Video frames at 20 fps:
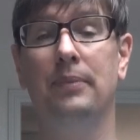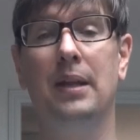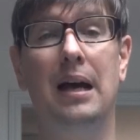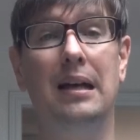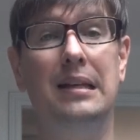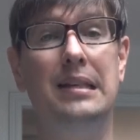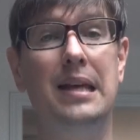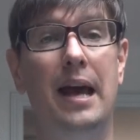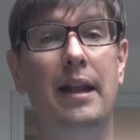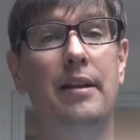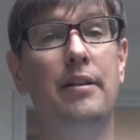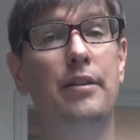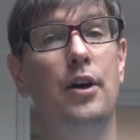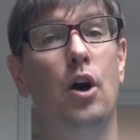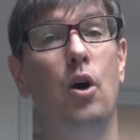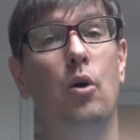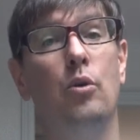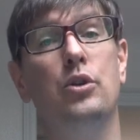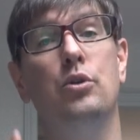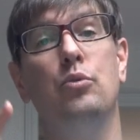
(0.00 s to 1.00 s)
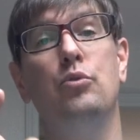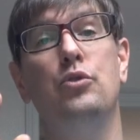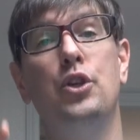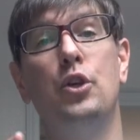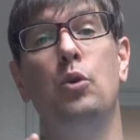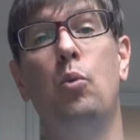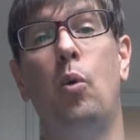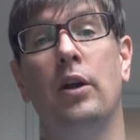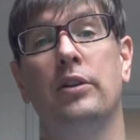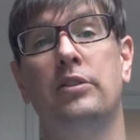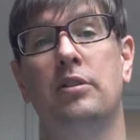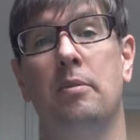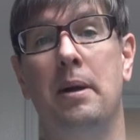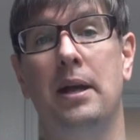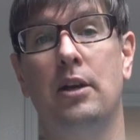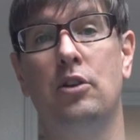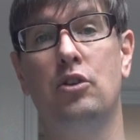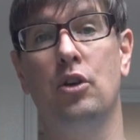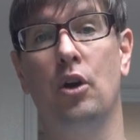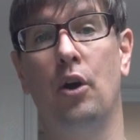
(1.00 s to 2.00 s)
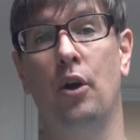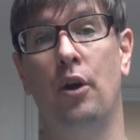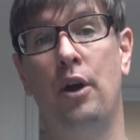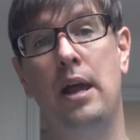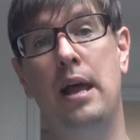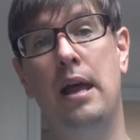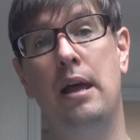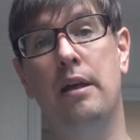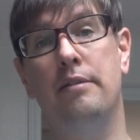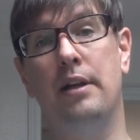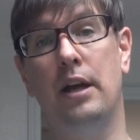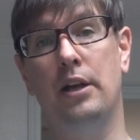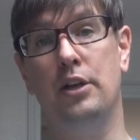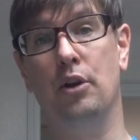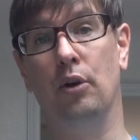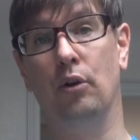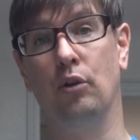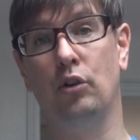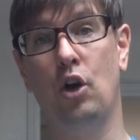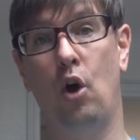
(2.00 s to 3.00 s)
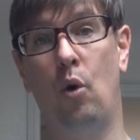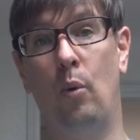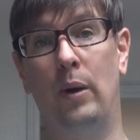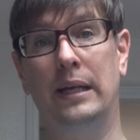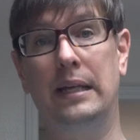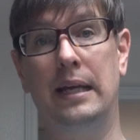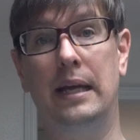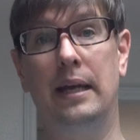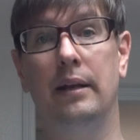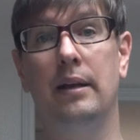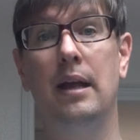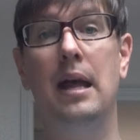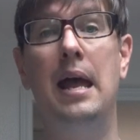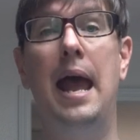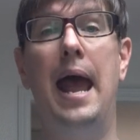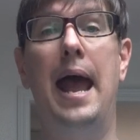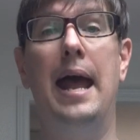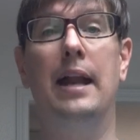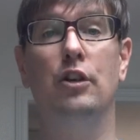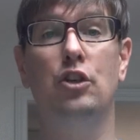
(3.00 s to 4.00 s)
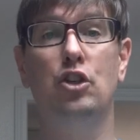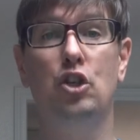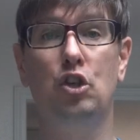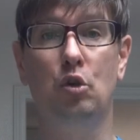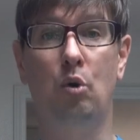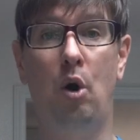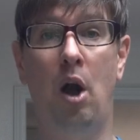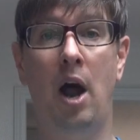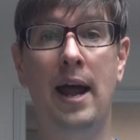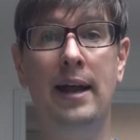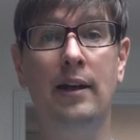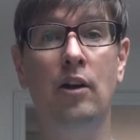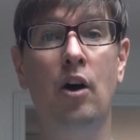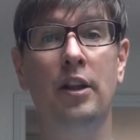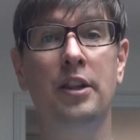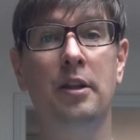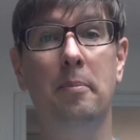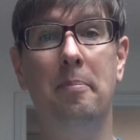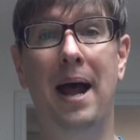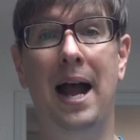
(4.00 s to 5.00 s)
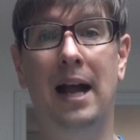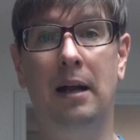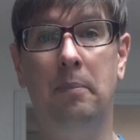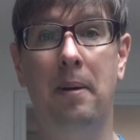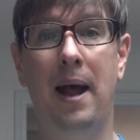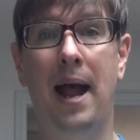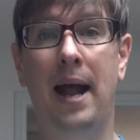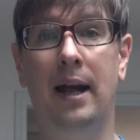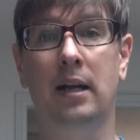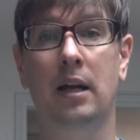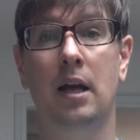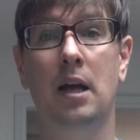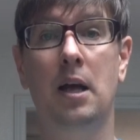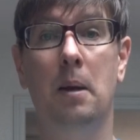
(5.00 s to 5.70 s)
Again, though, you do want to make sure that you're going in and trying on the backpack